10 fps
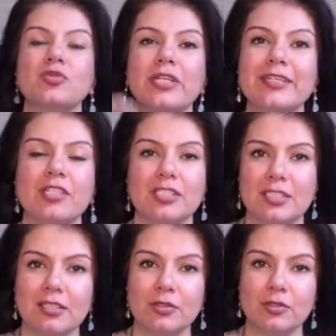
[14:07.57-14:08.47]
as only
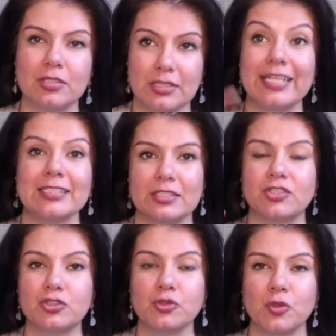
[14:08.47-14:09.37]
vertical growth. Yes,
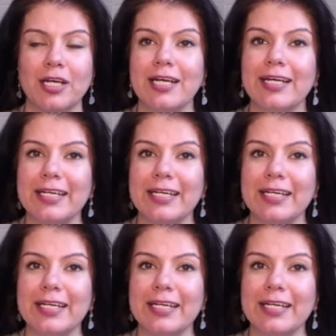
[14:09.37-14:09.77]
it's true.